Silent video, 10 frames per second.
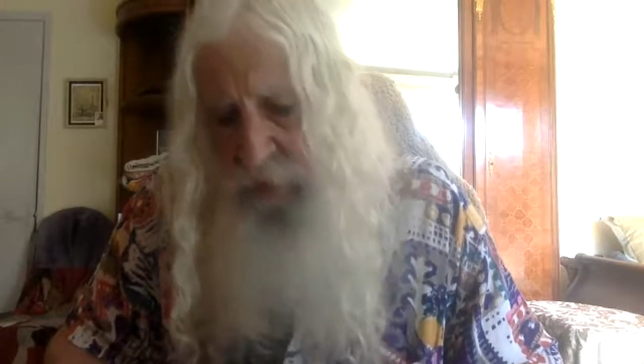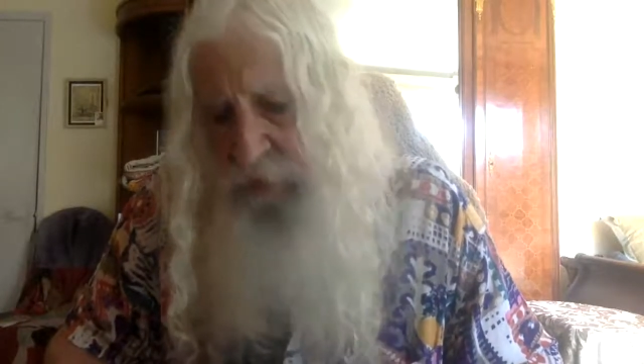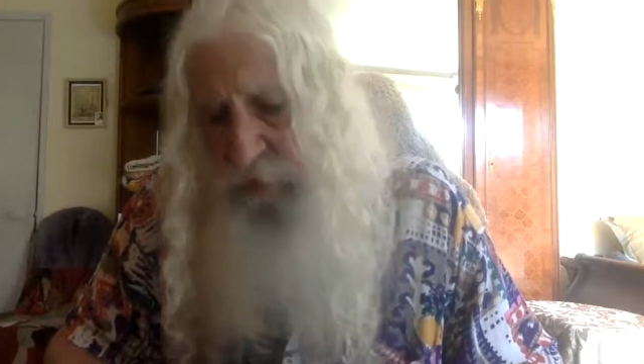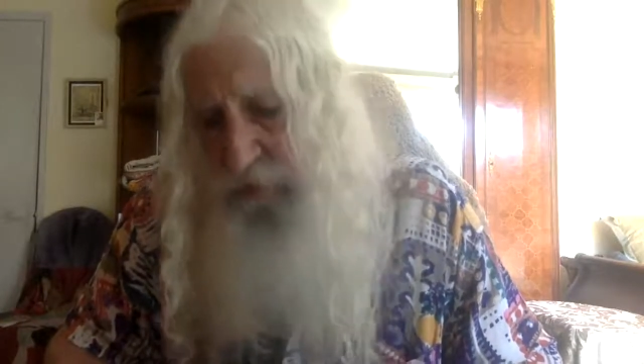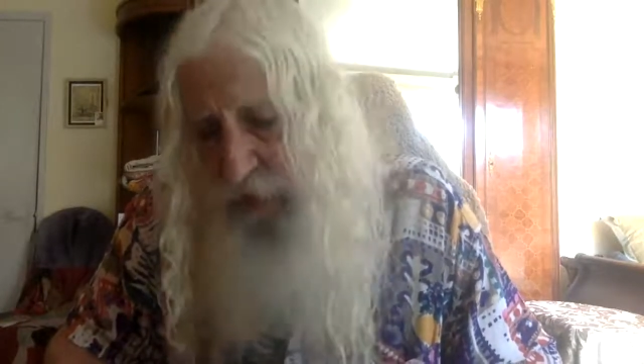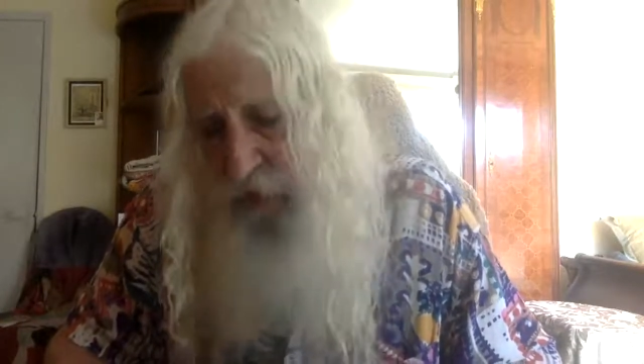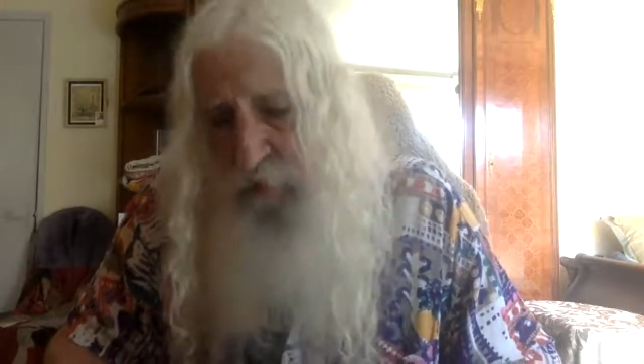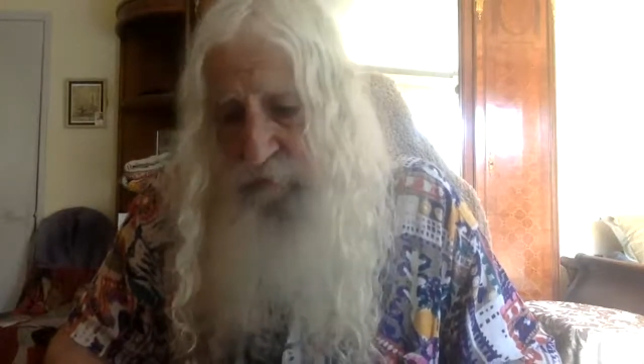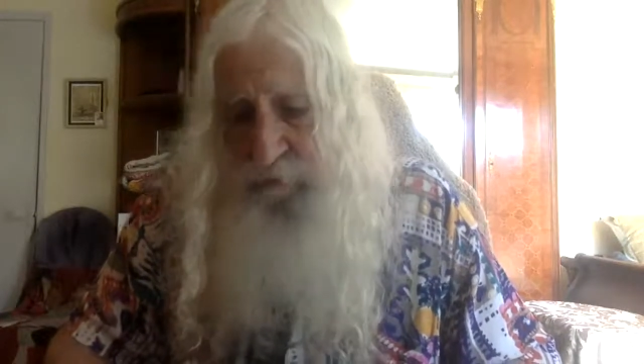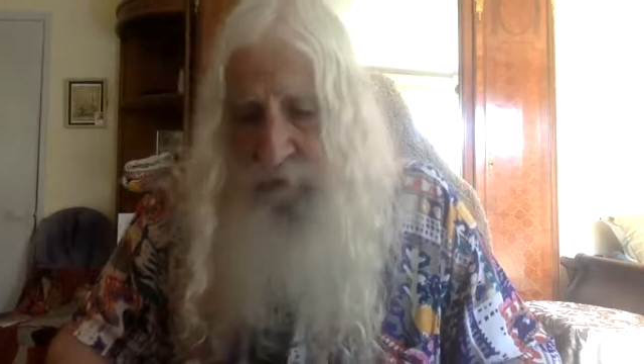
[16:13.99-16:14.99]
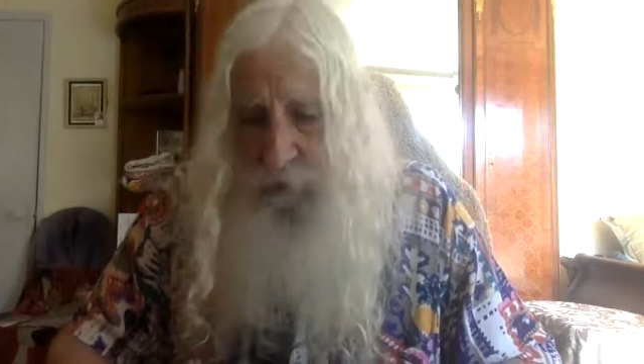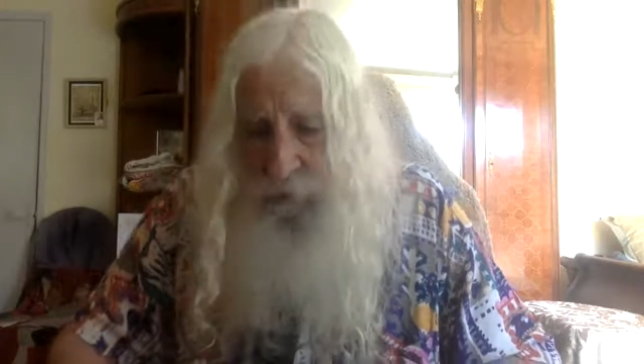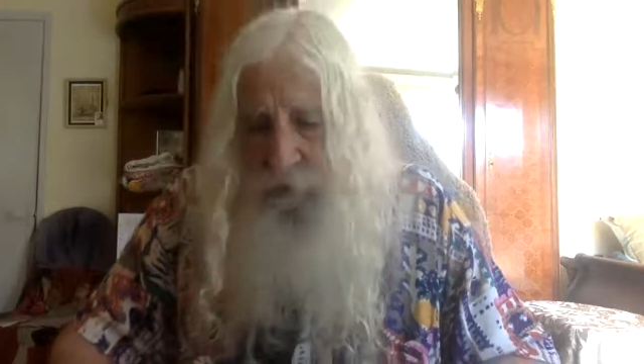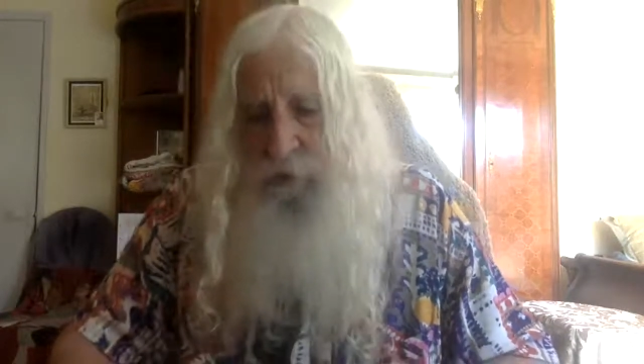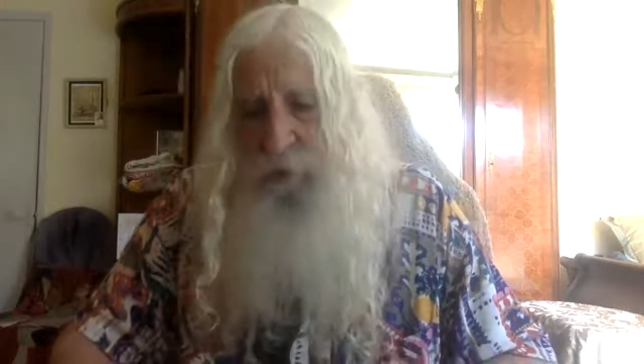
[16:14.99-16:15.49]
Therefore,
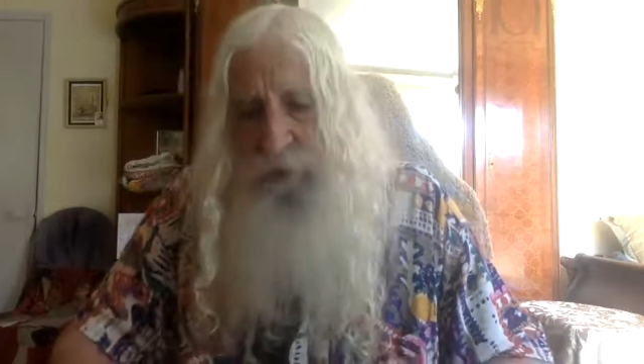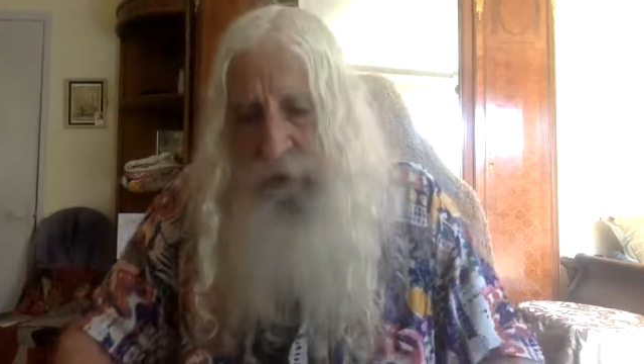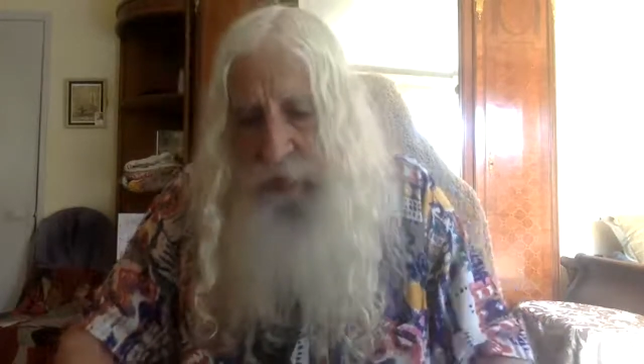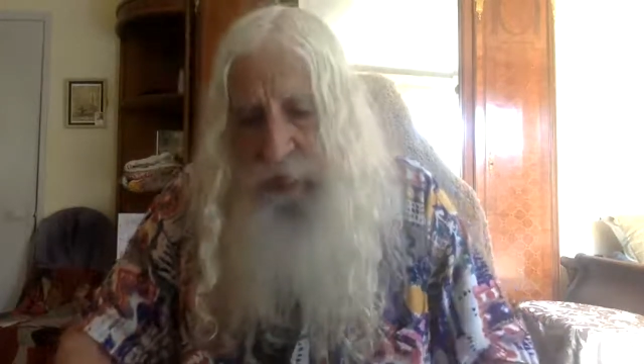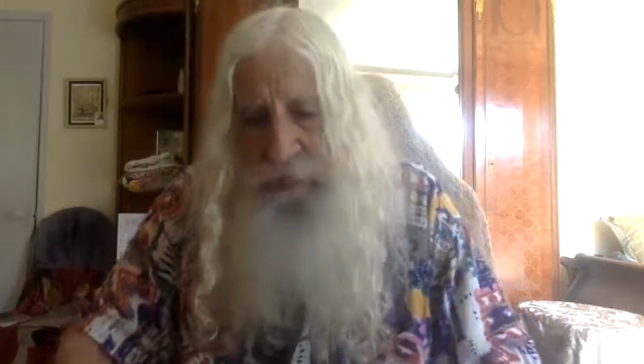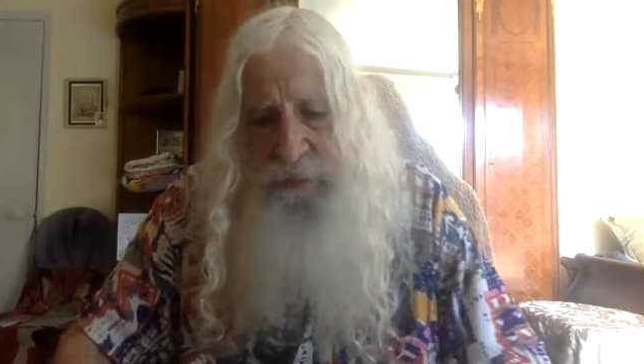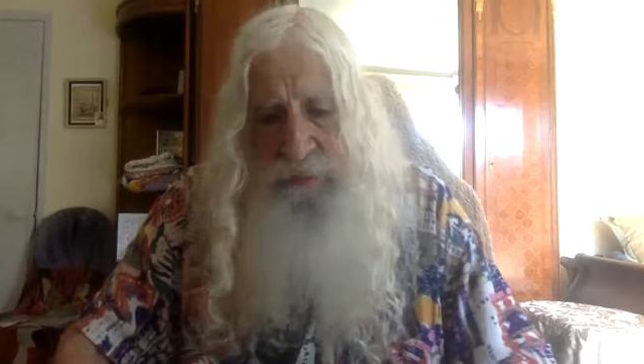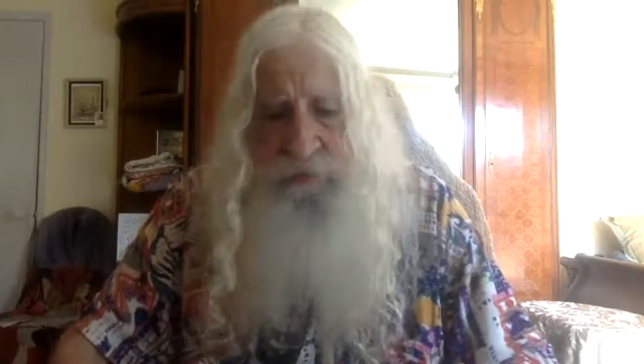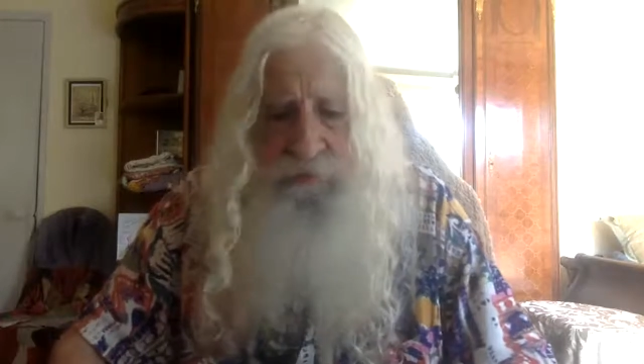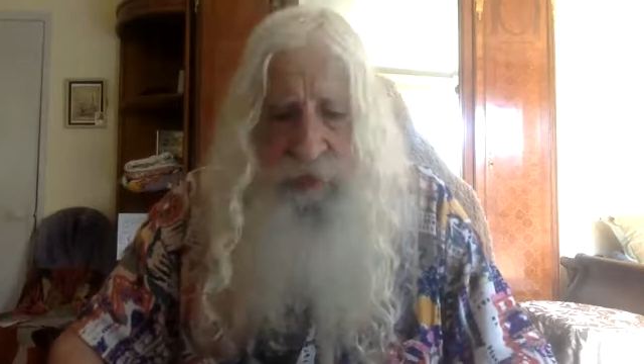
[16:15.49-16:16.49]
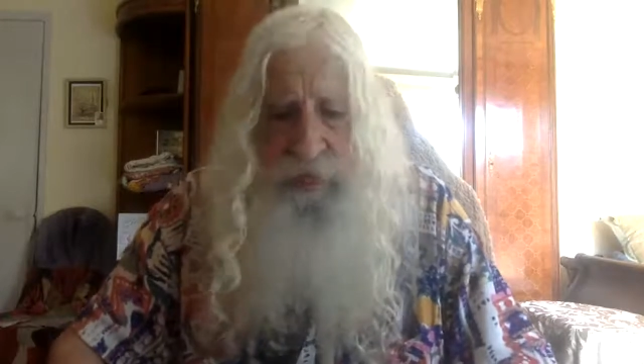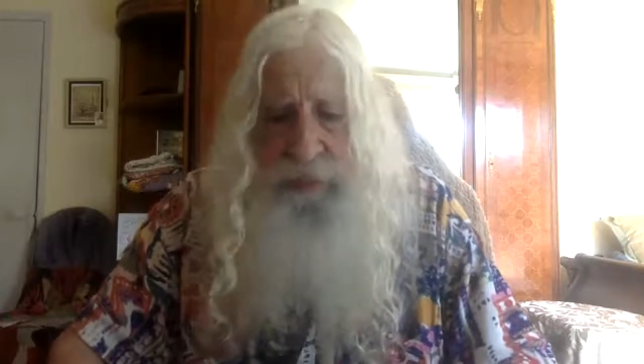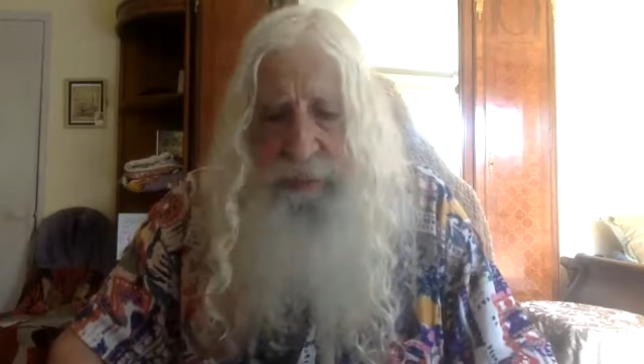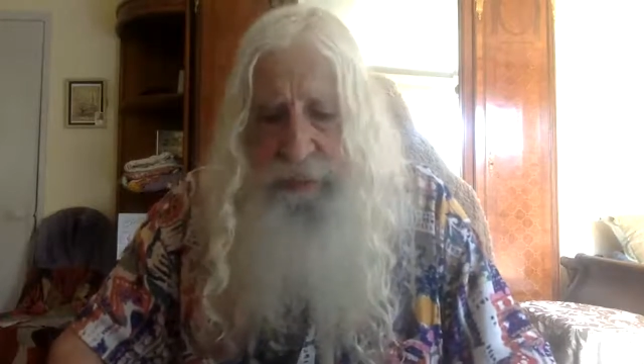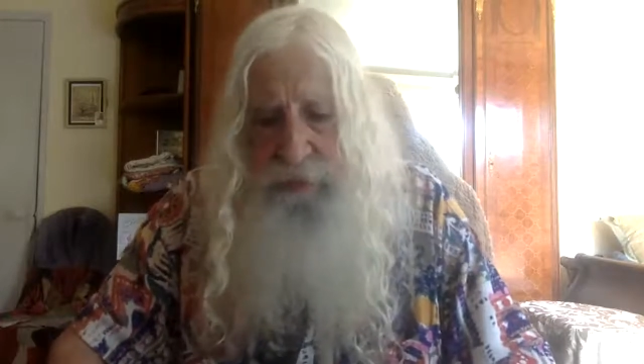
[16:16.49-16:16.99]
though the light is
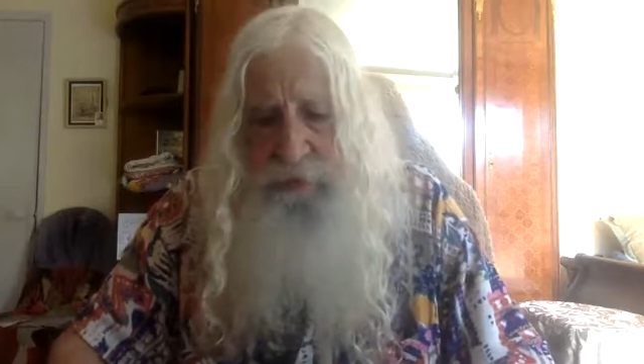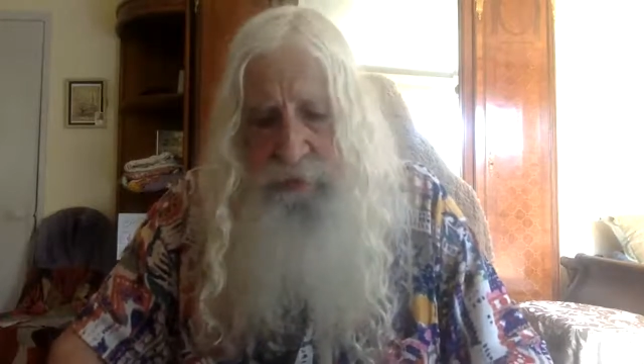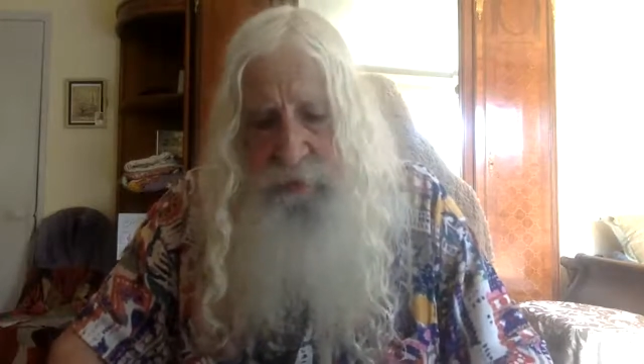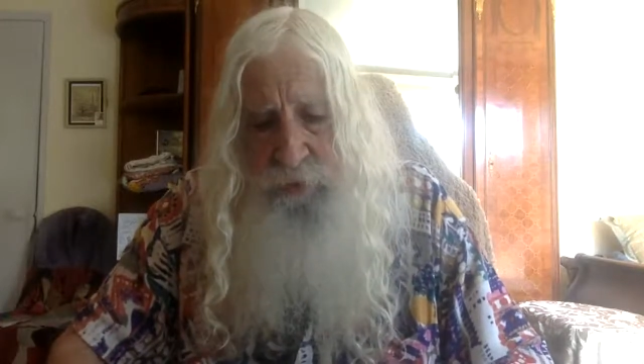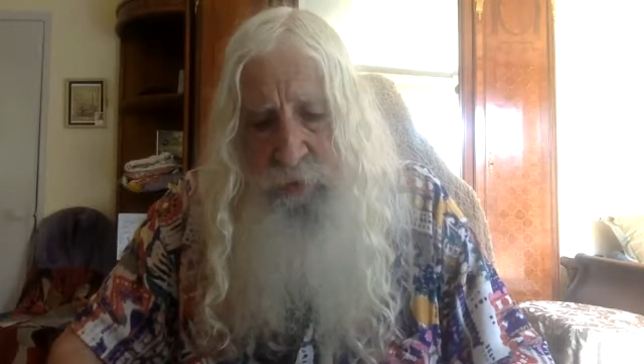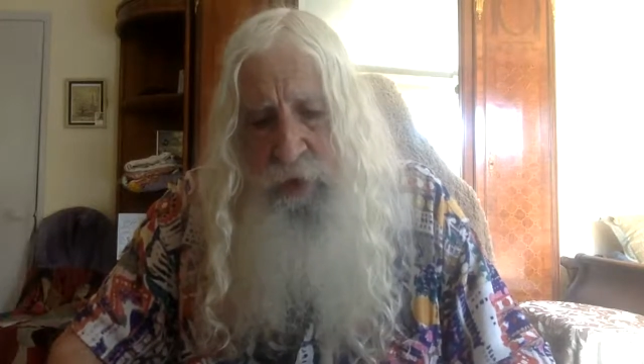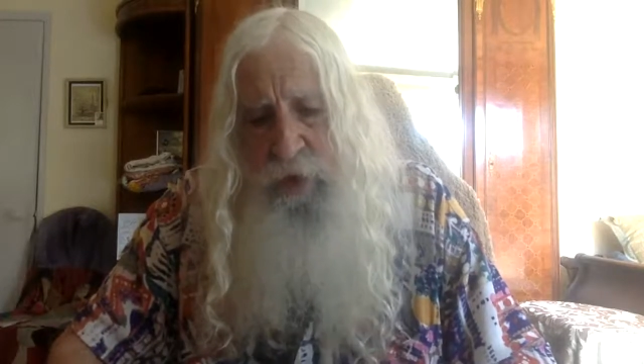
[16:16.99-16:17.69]
divided into